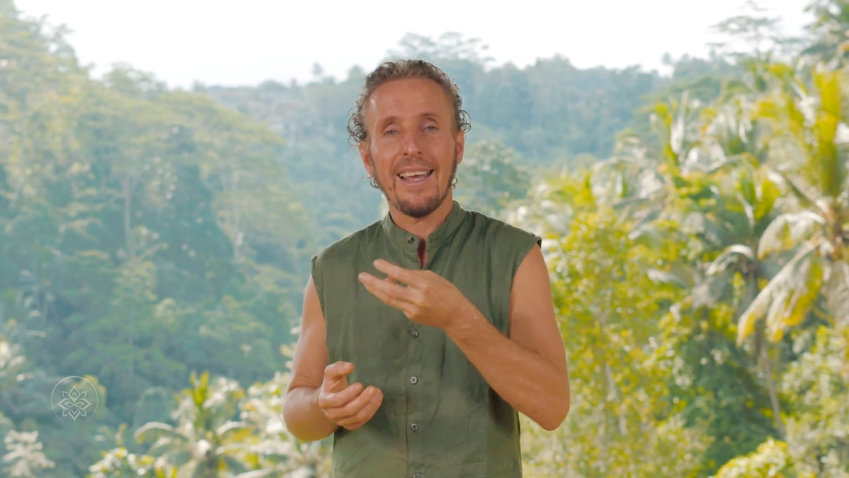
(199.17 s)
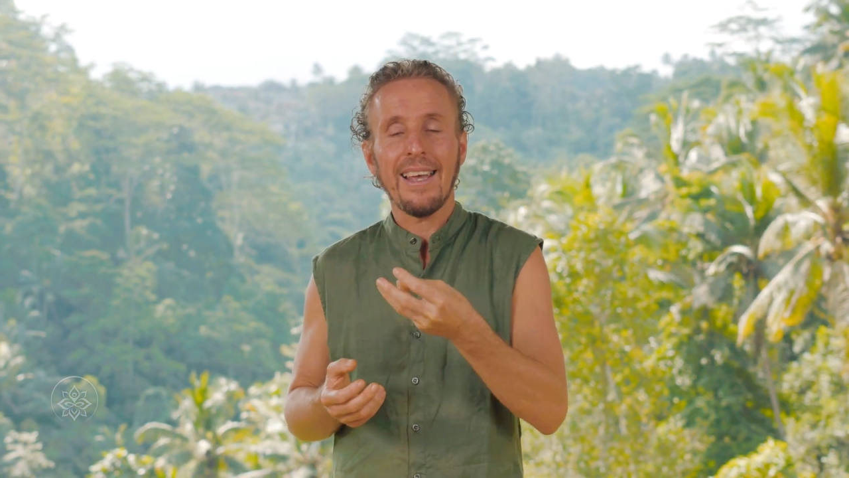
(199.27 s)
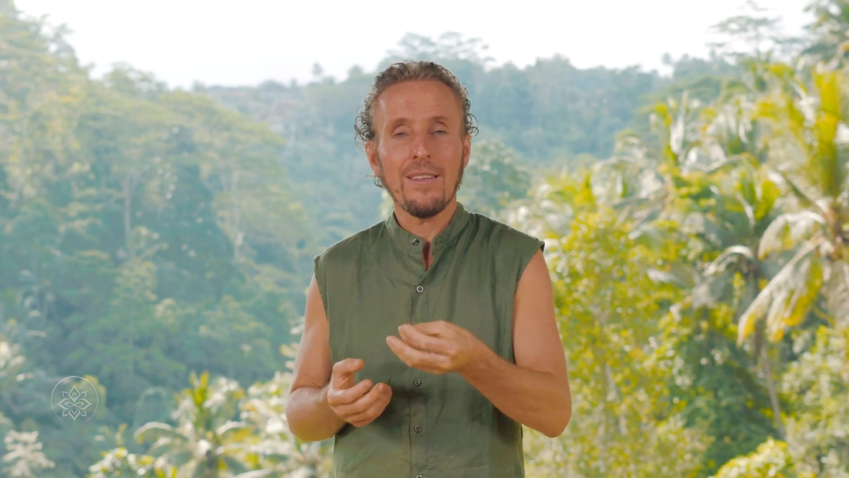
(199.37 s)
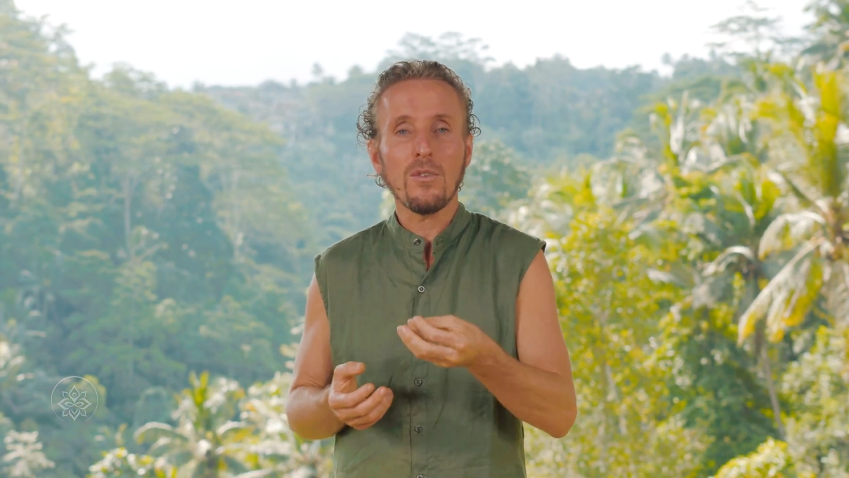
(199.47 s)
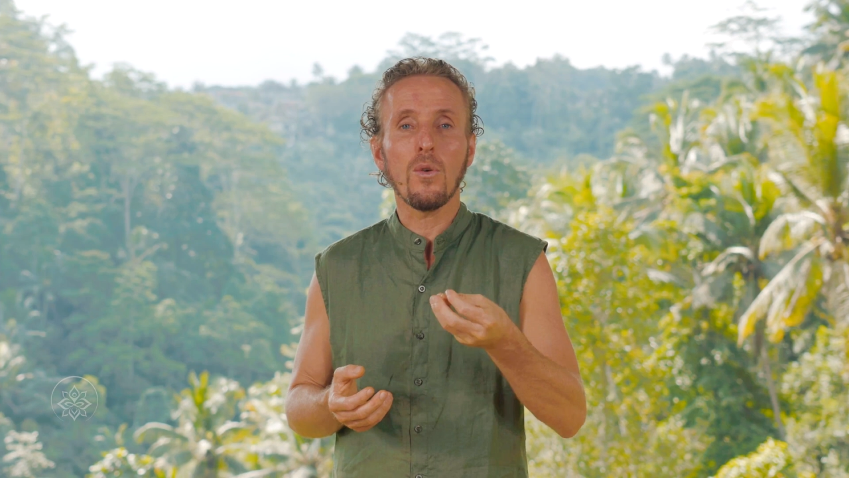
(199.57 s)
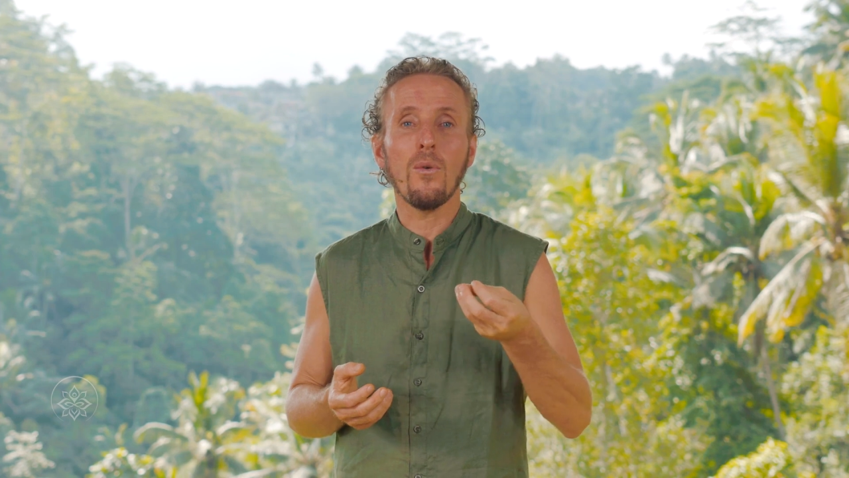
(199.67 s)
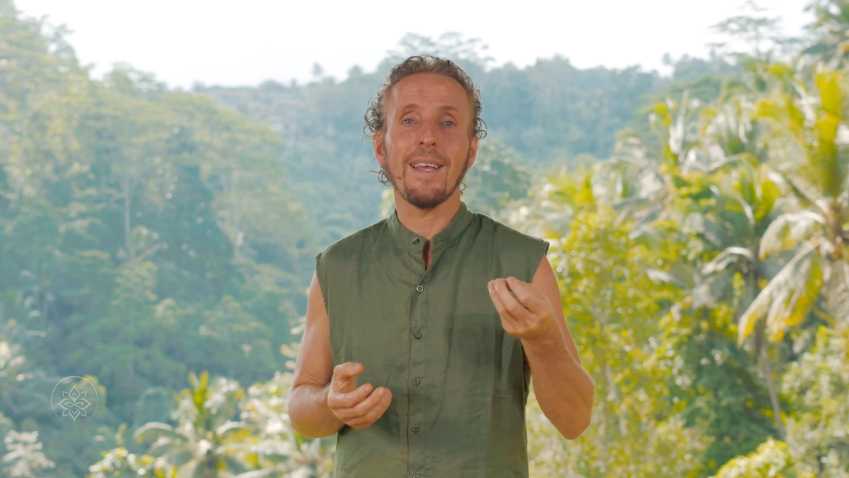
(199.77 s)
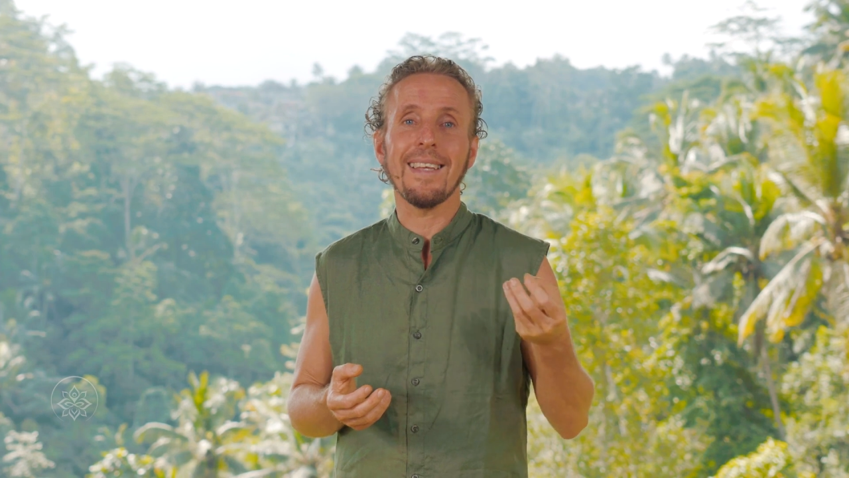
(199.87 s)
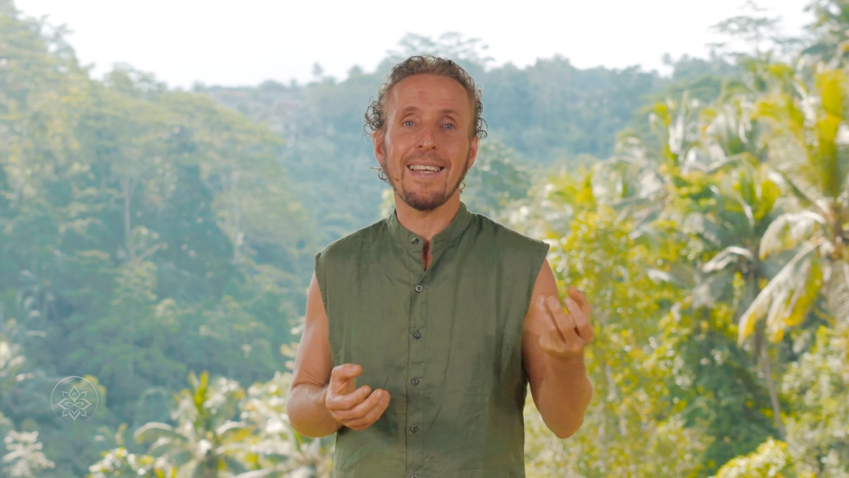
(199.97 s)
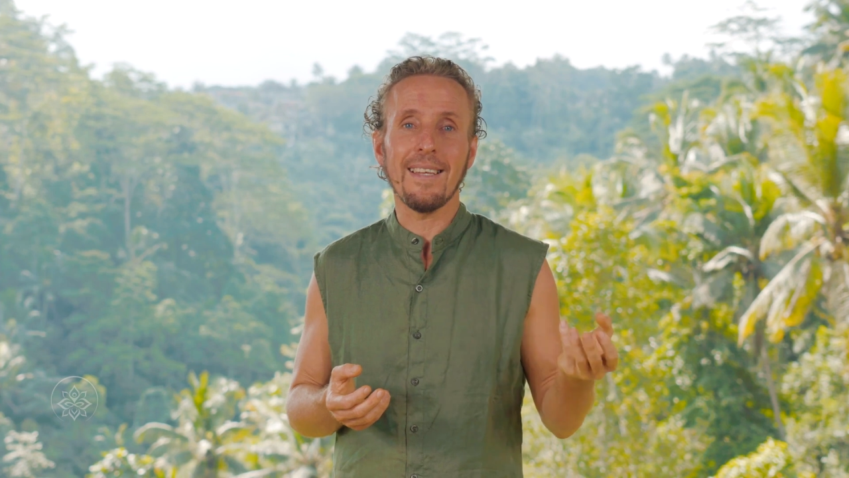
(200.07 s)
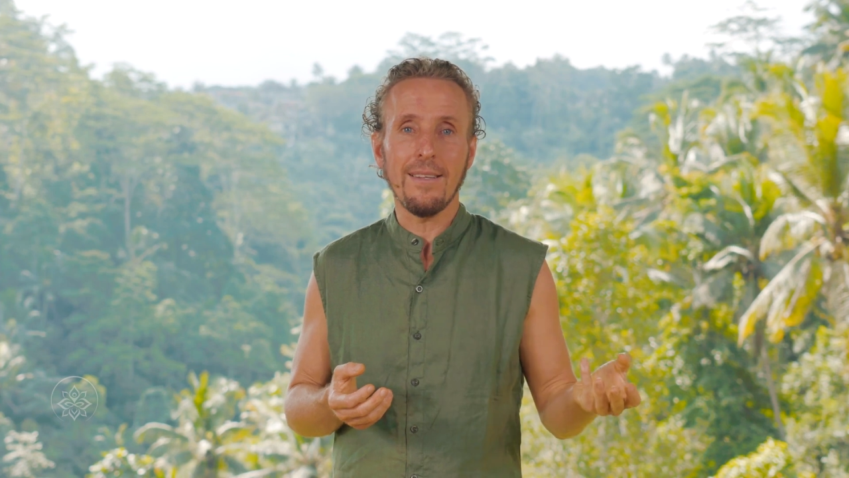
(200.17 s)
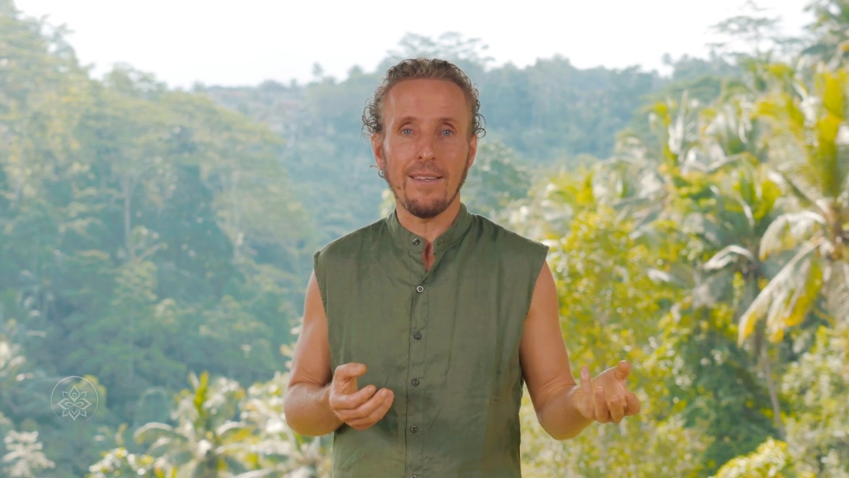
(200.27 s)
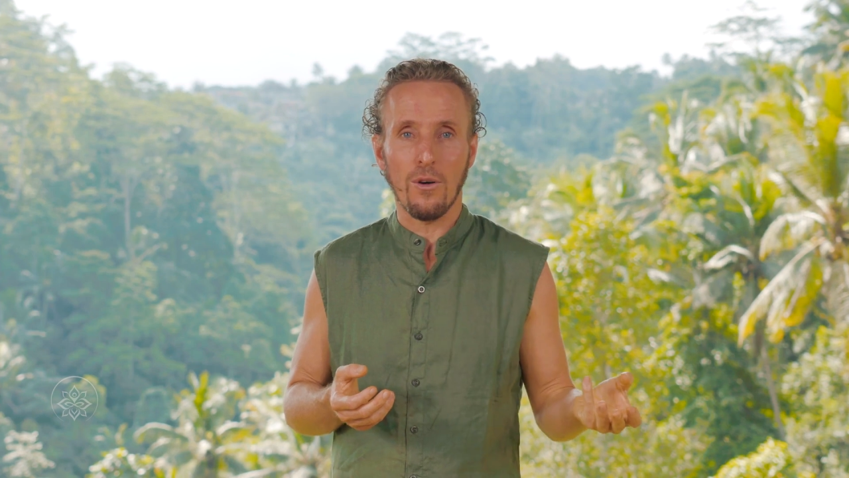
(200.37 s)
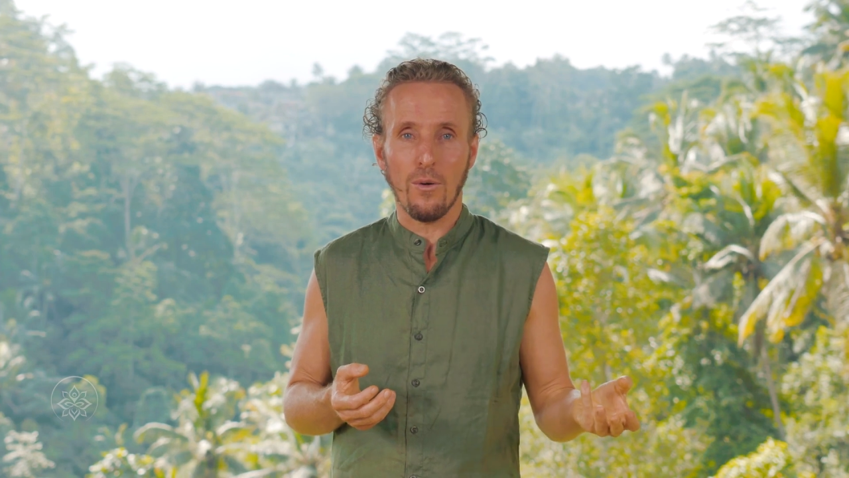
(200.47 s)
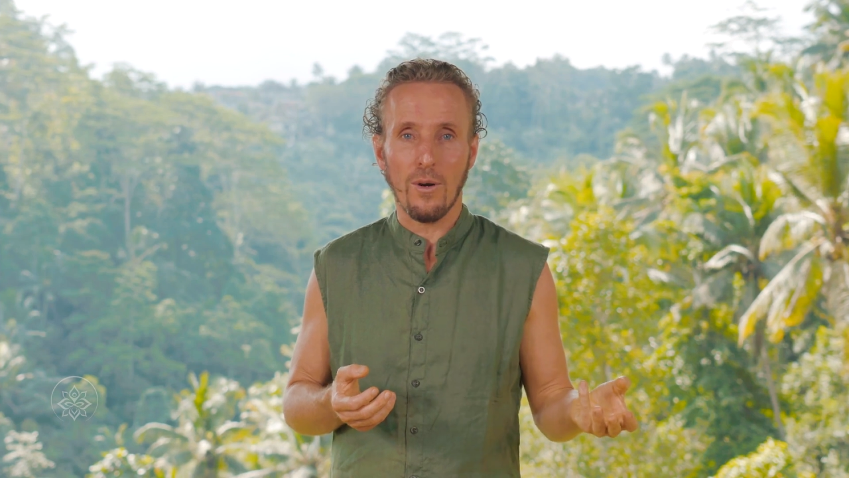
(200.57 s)
into Yin
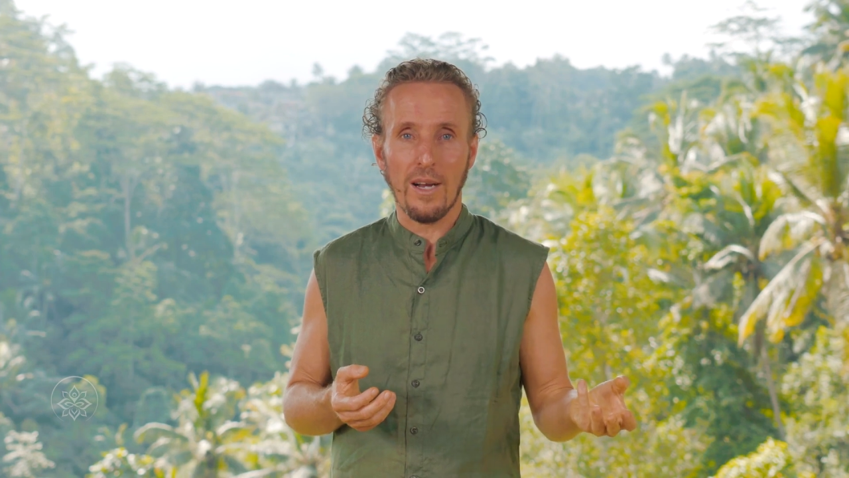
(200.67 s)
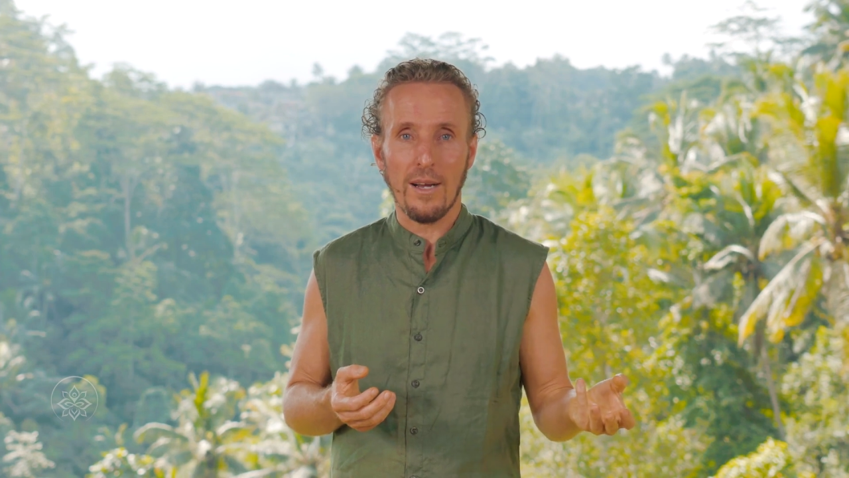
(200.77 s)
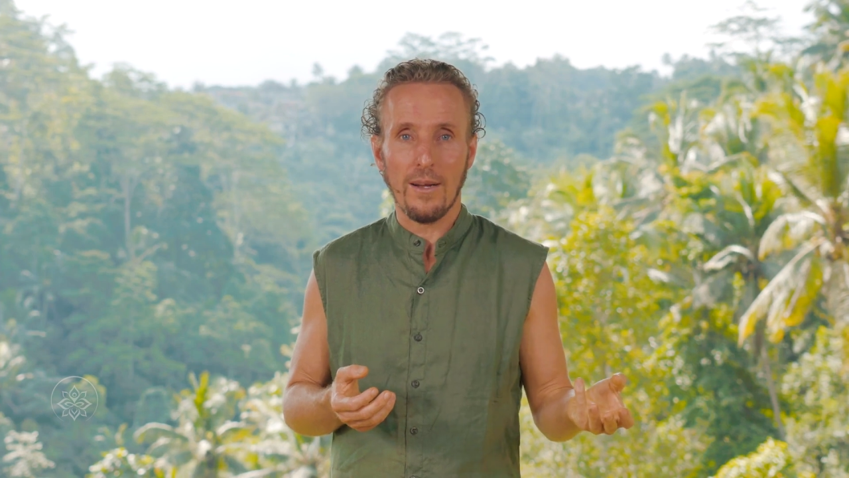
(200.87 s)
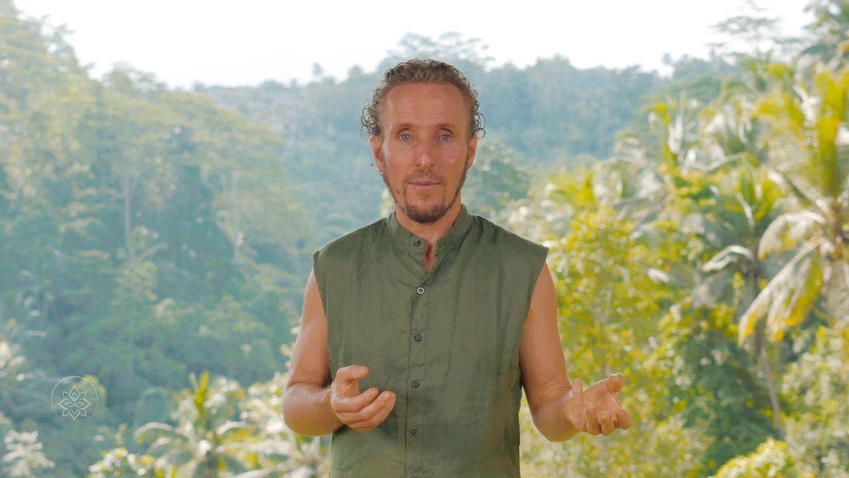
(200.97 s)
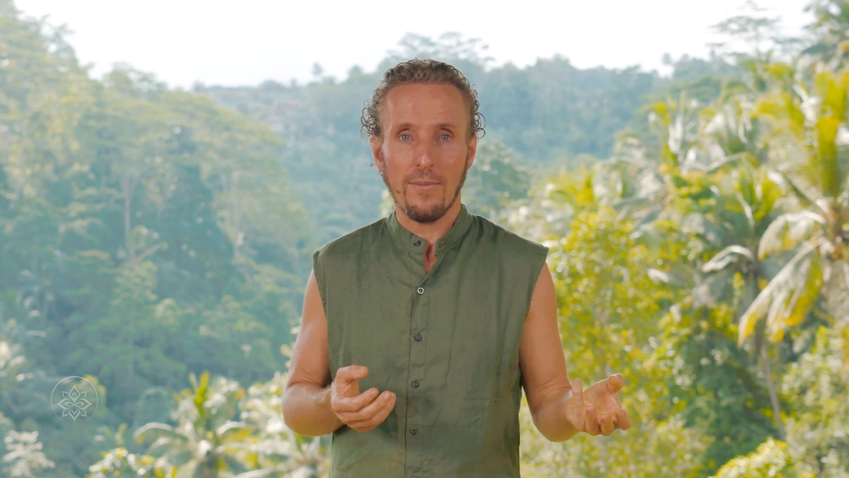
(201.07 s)
Yoga.